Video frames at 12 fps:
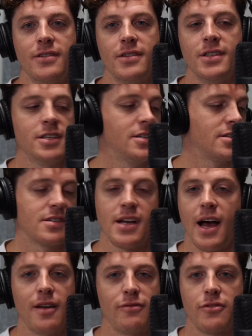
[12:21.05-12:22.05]
This is
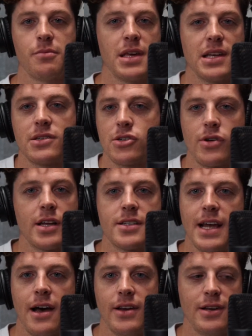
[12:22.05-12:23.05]
not for me to stress
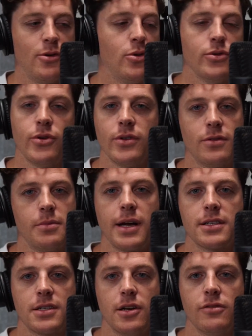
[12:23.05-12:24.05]
out and hold on to
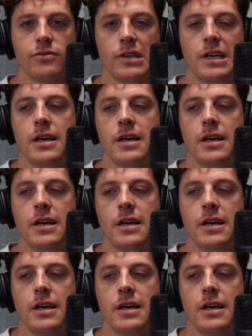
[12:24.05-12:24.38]
myself.